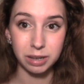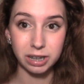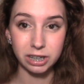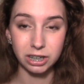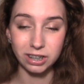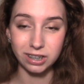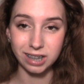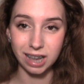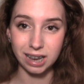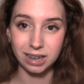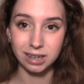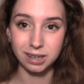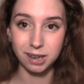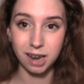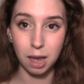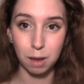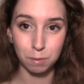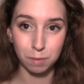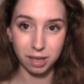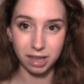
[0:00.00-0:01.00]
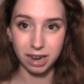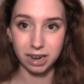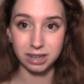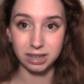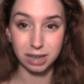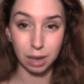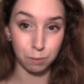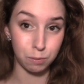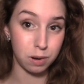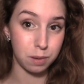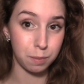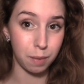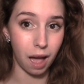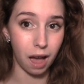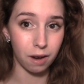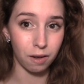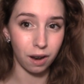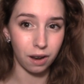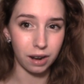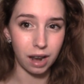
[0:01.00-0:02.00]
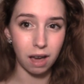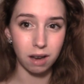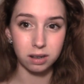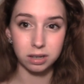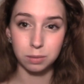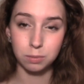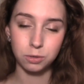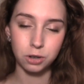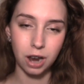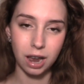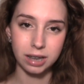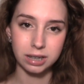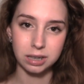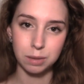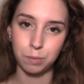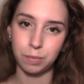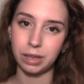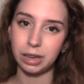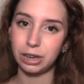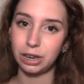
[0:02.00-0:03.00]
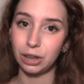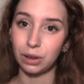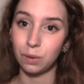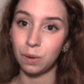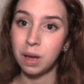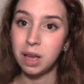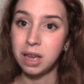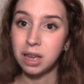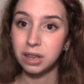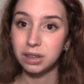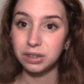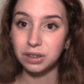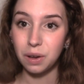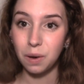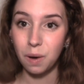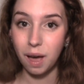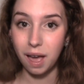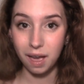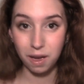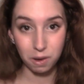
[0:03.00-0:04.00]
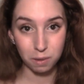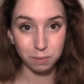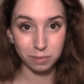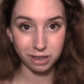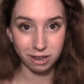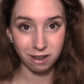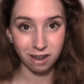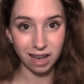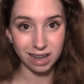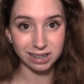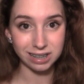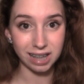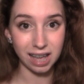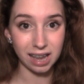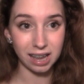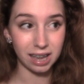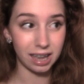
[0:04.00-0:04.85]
It's just I'm in a separate background now because I'm trying something new, so I hope that you guys like